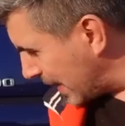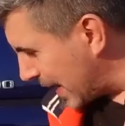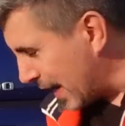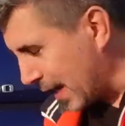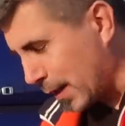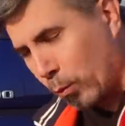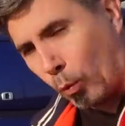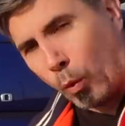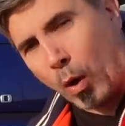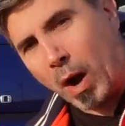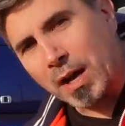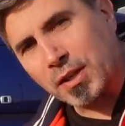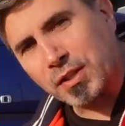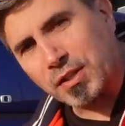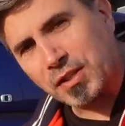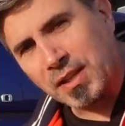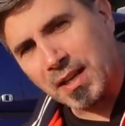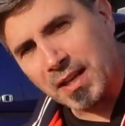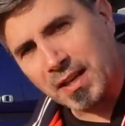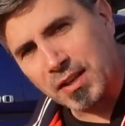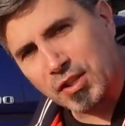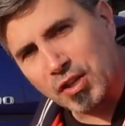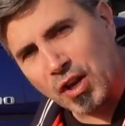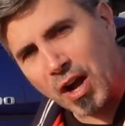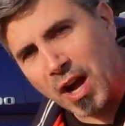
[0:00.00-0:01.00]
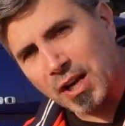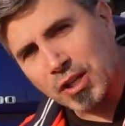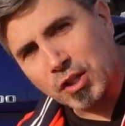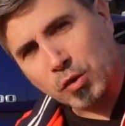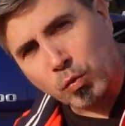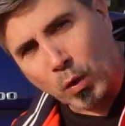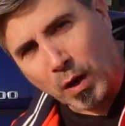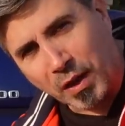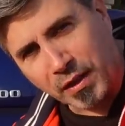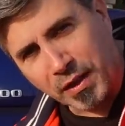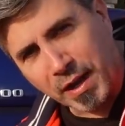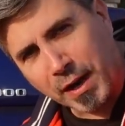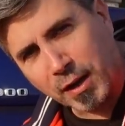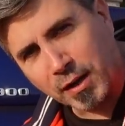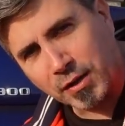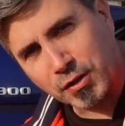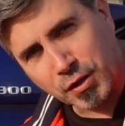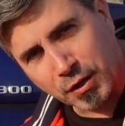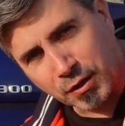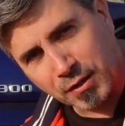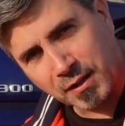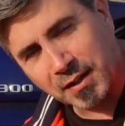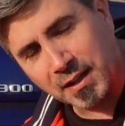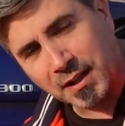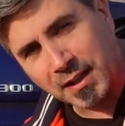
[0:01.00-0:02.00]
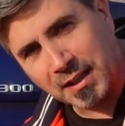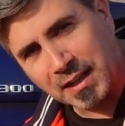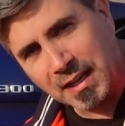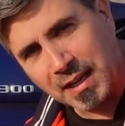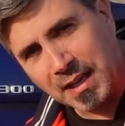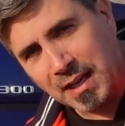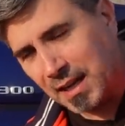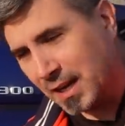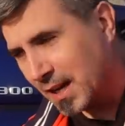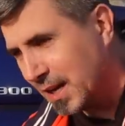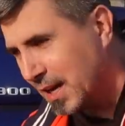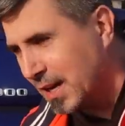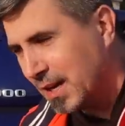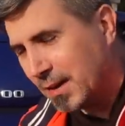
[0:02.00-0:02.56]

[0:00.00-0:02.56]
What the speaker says: and watch the exhaust while they're turning the key.